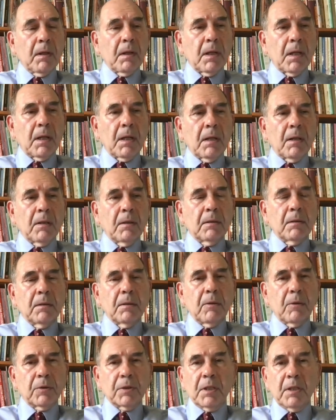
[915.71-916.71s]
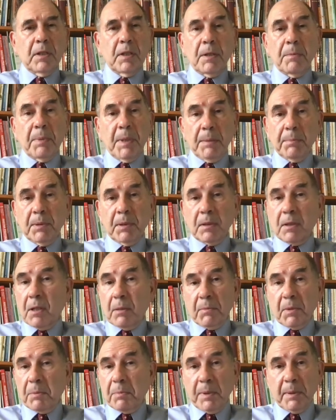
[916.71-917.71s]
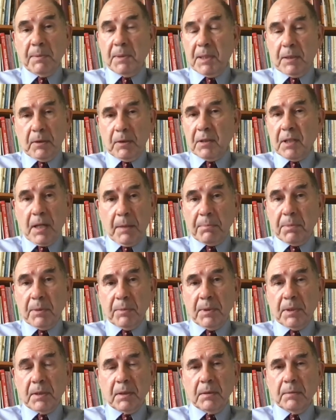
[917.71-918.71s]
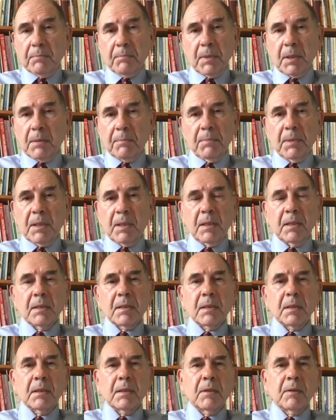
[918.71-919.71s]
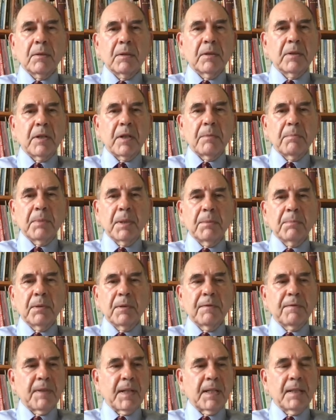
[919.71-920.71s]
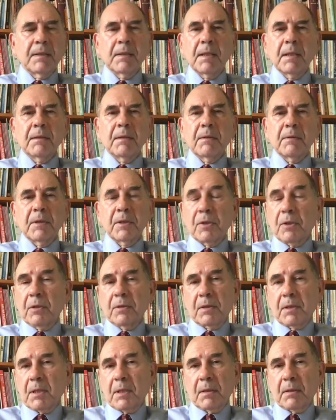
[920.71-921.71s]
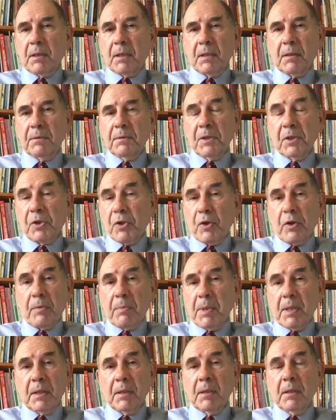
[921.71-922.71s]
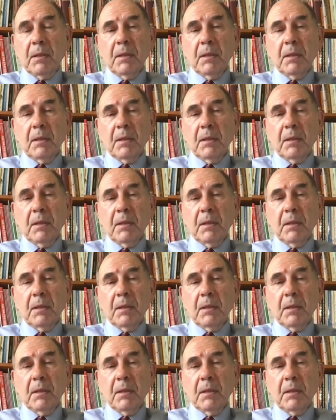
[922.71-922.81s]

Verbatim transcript: Uh, ordinary people, common people, are not happy with it because uh, ordinary people find that the results are, are disturbing.